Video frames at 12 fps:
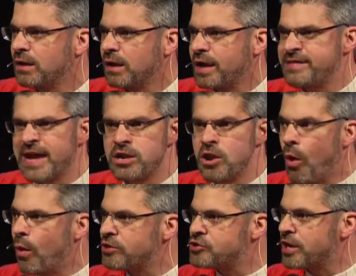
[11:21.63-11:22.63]
He's got no one
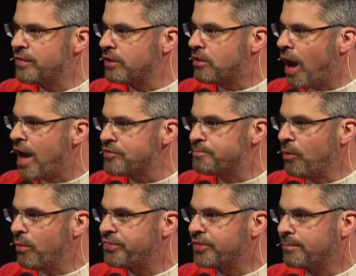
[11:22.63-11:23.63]
to share the gospel
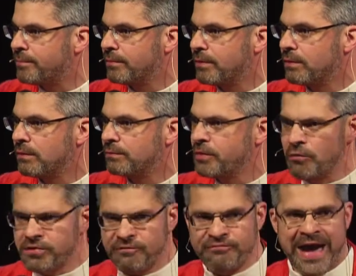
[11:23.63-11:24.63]
with him. Those are
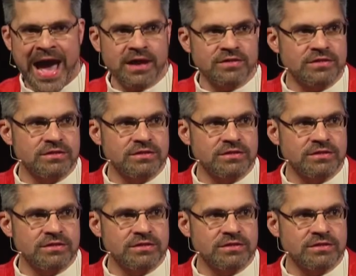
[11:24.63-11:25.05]
the facts.